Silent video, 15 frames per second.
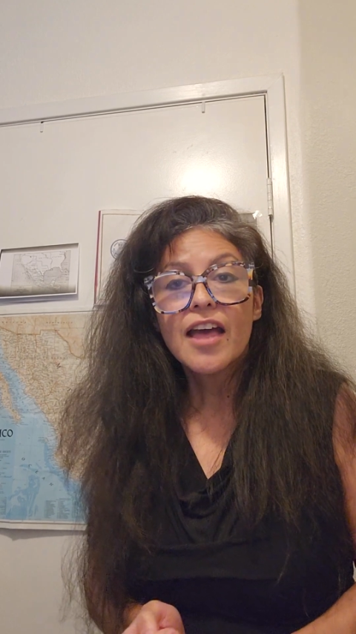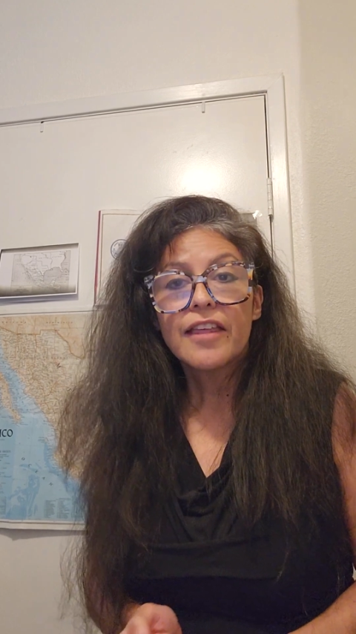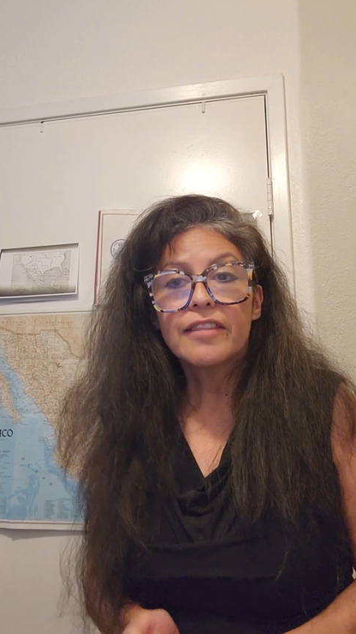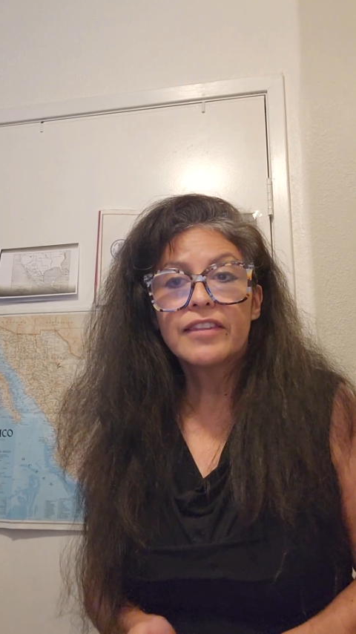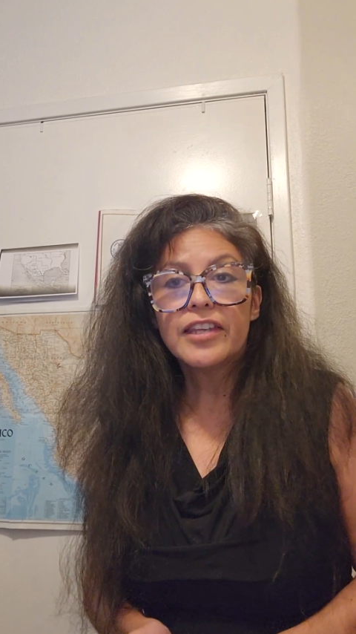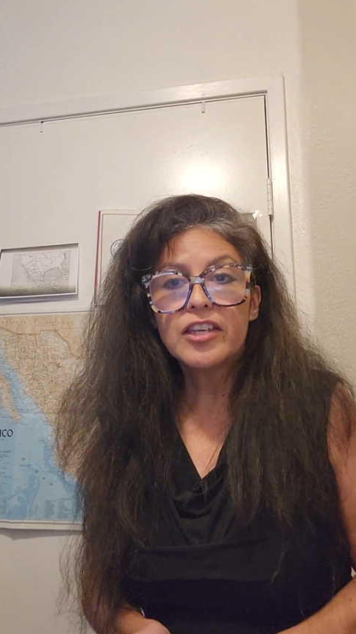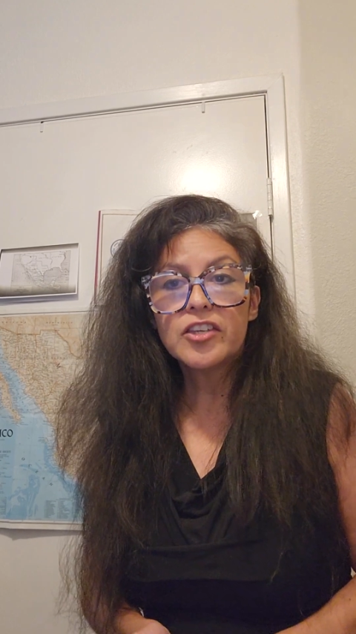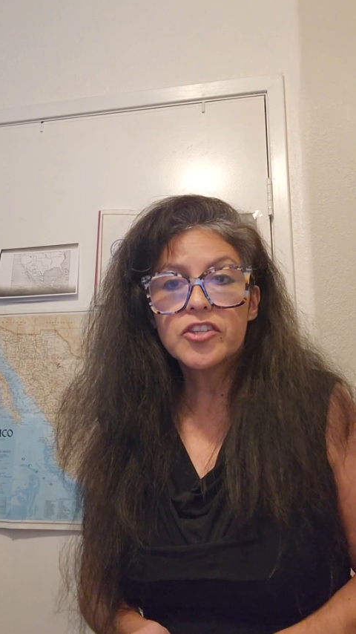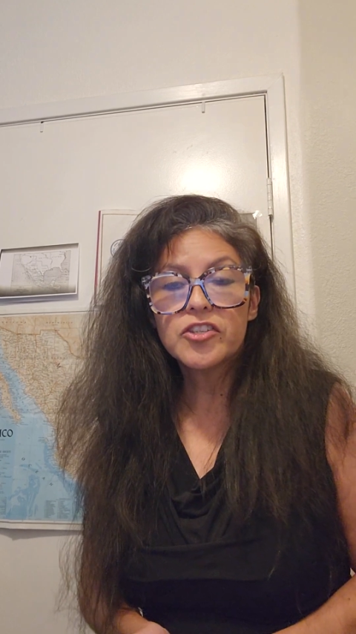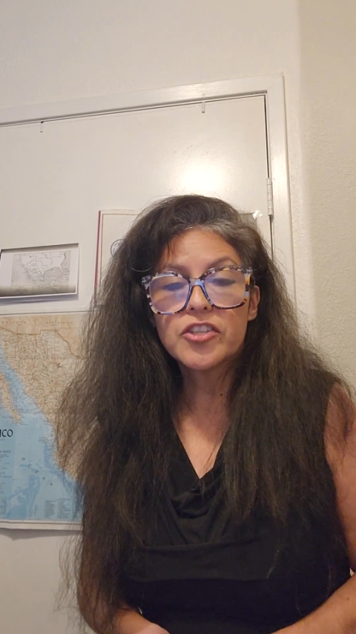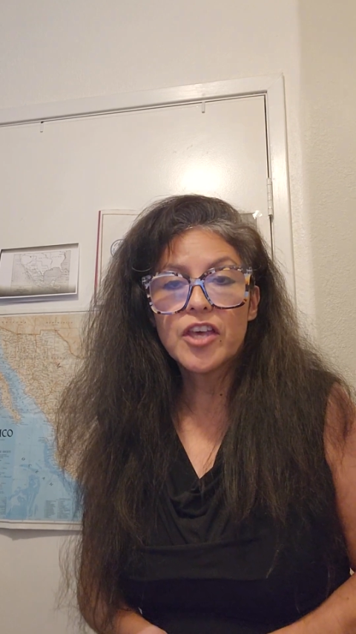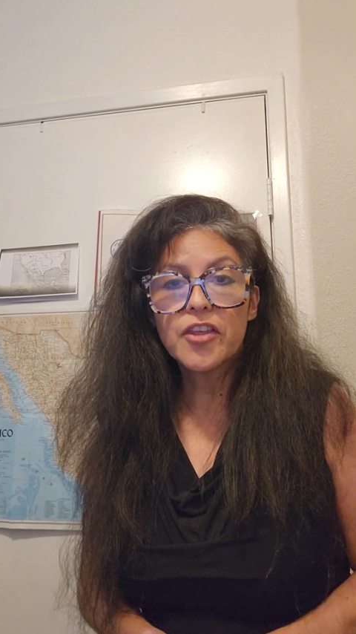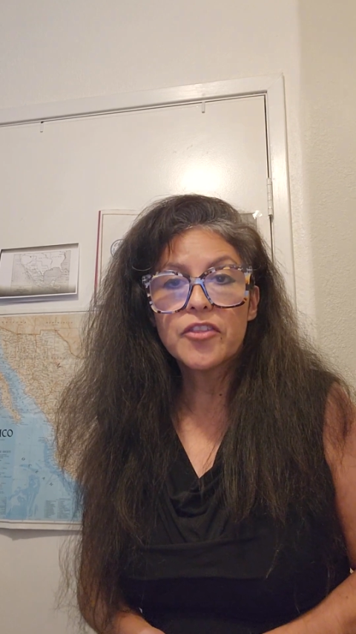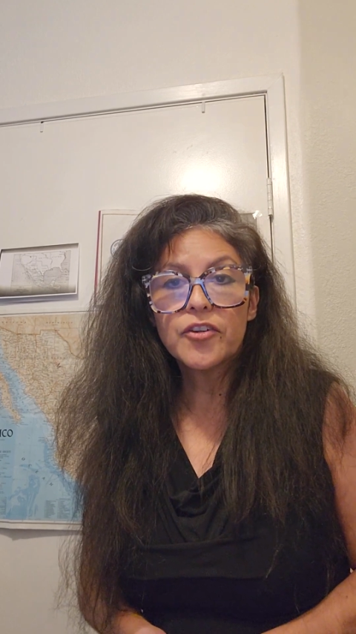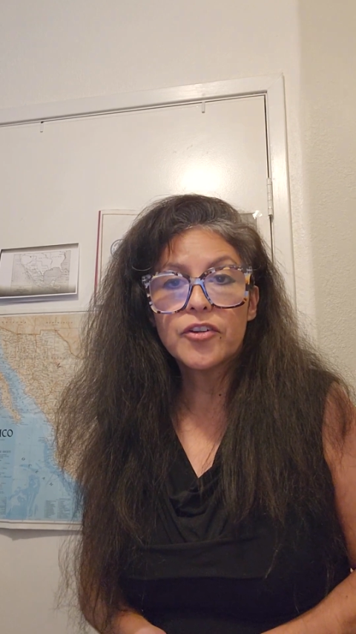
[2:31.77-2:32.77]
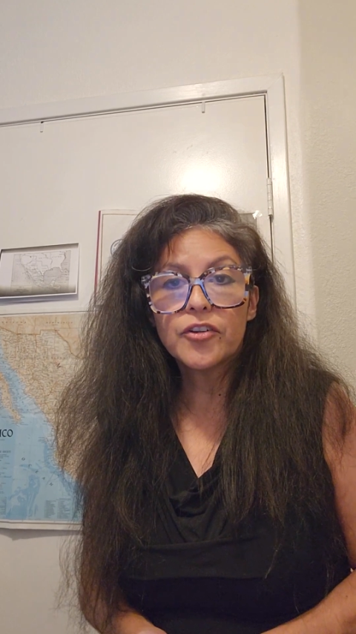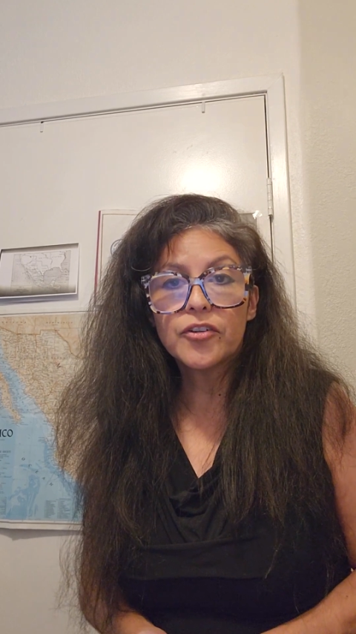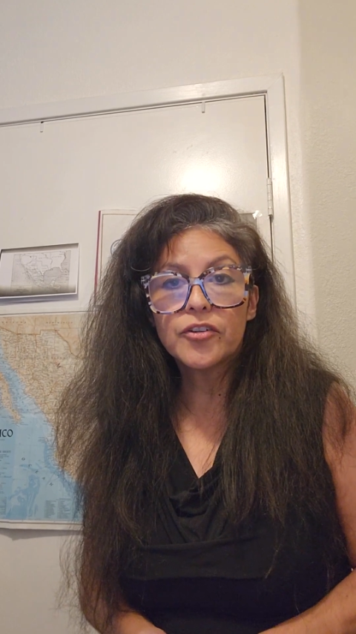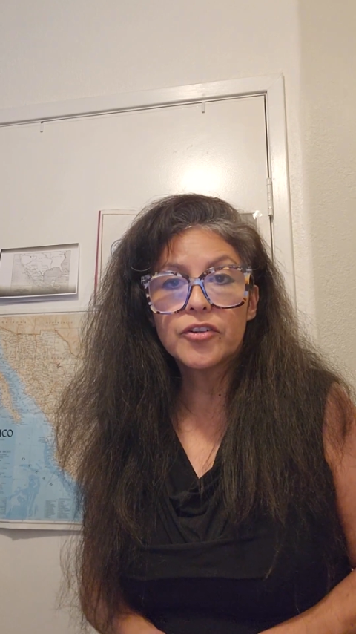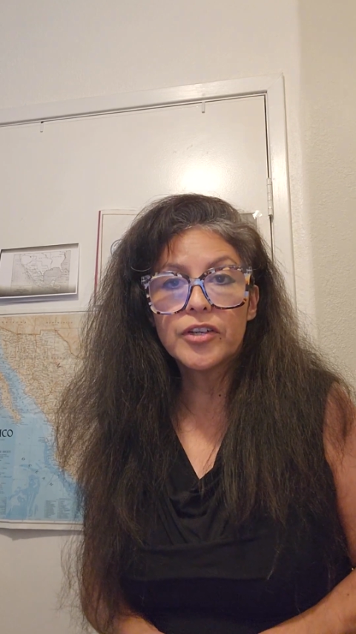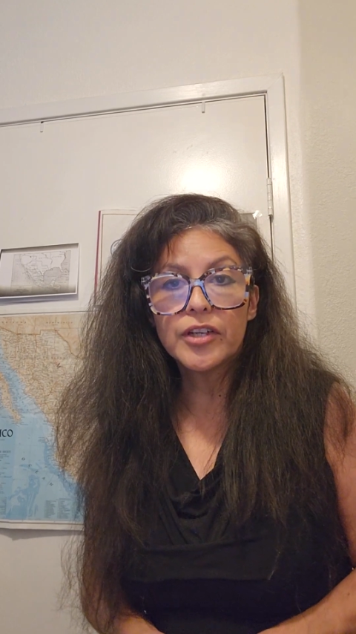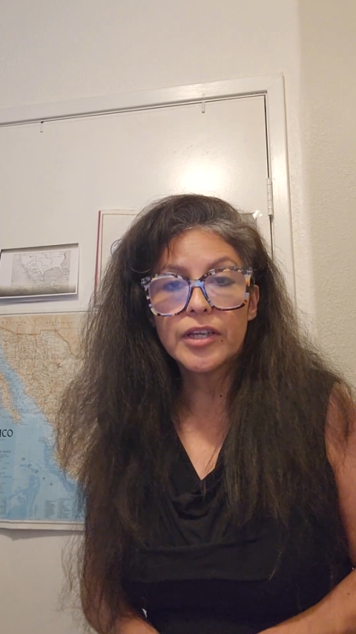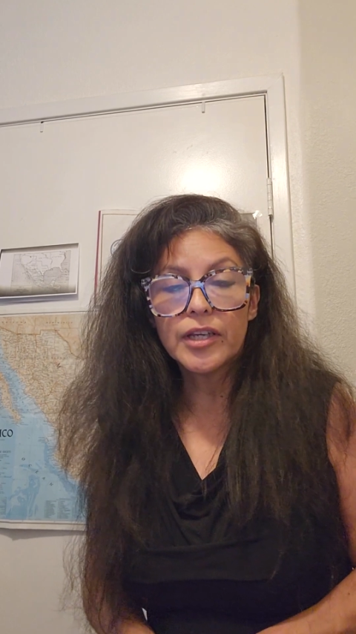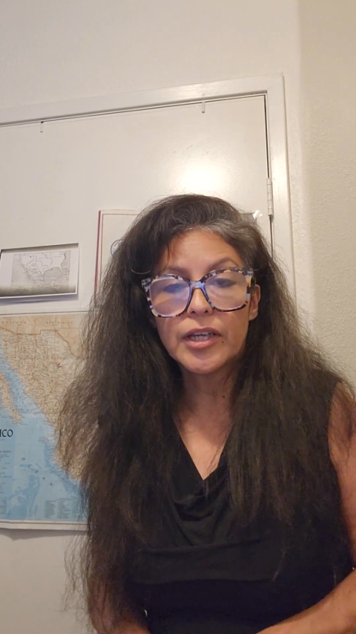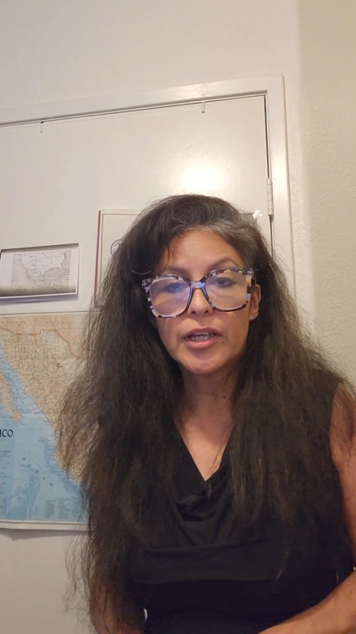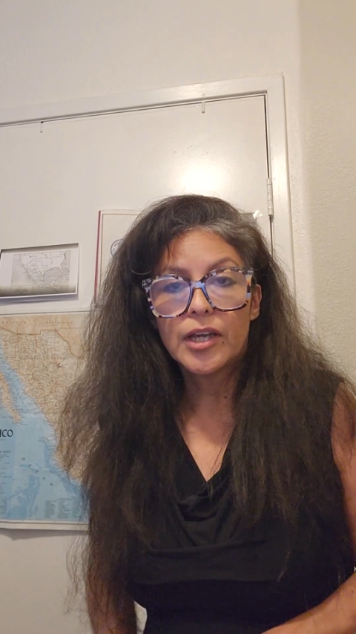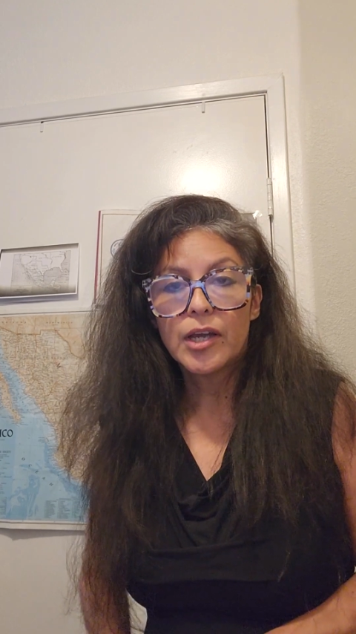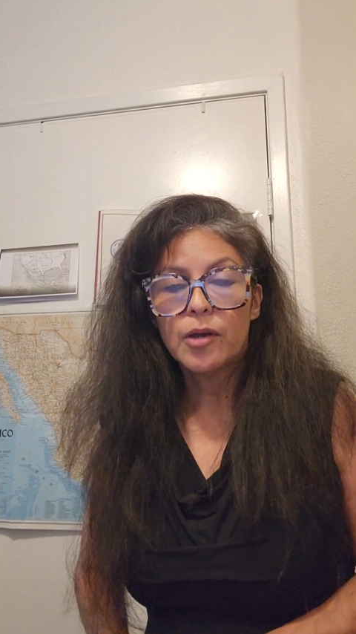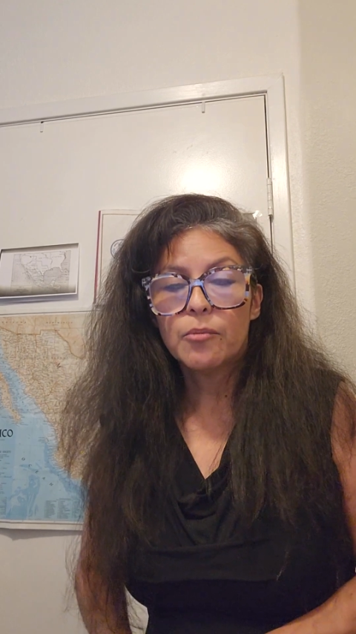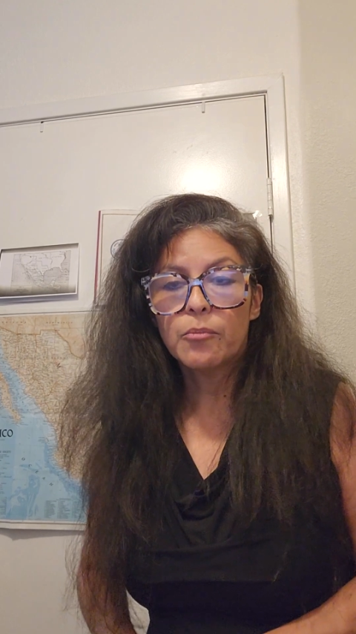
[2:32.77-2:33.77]
the southern
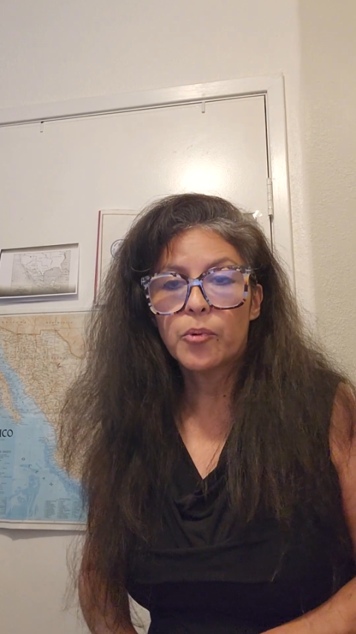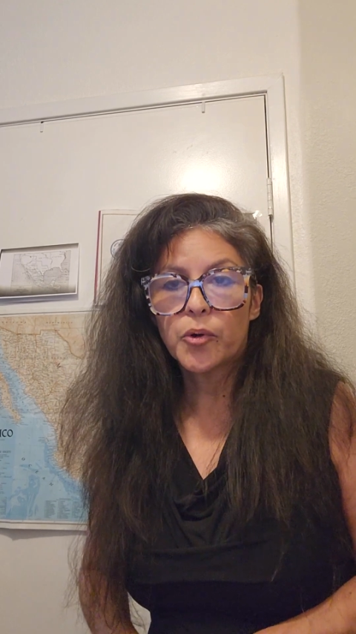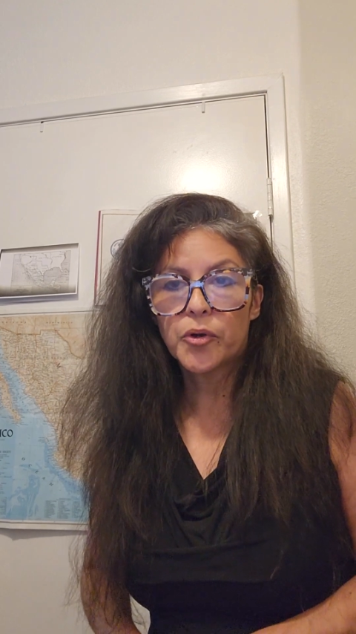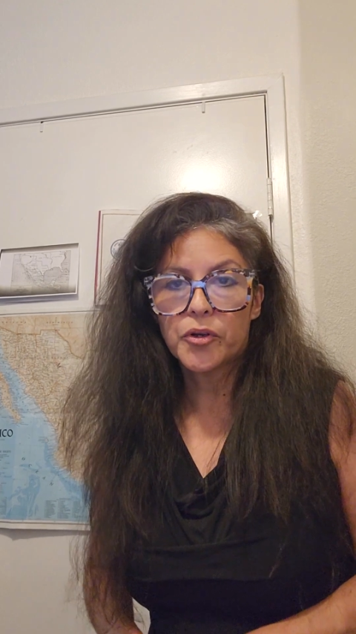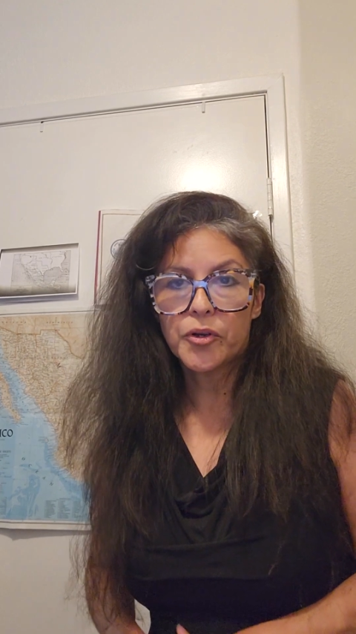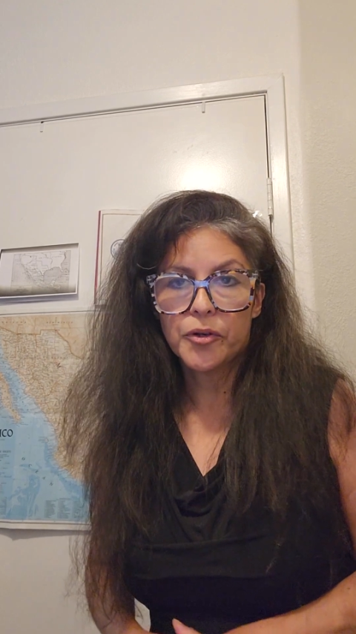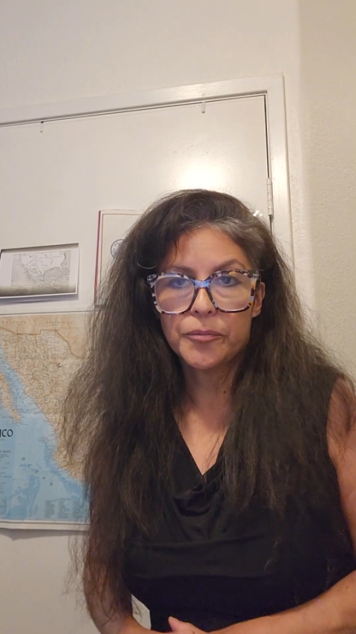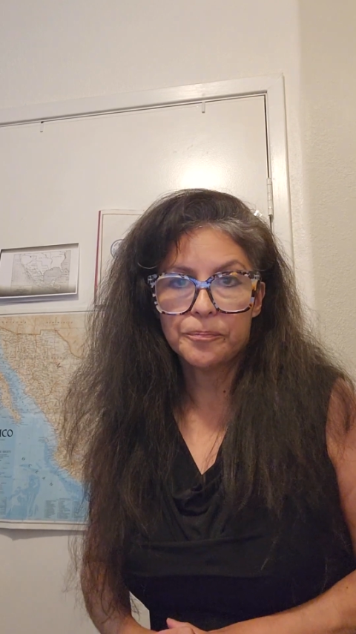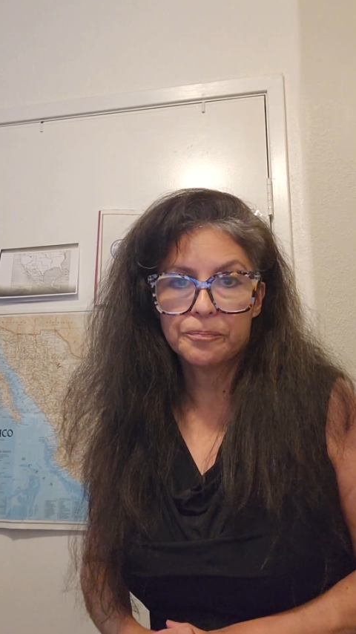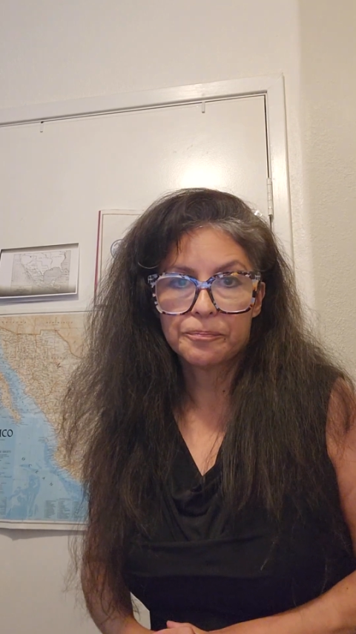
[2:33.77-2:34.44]
border.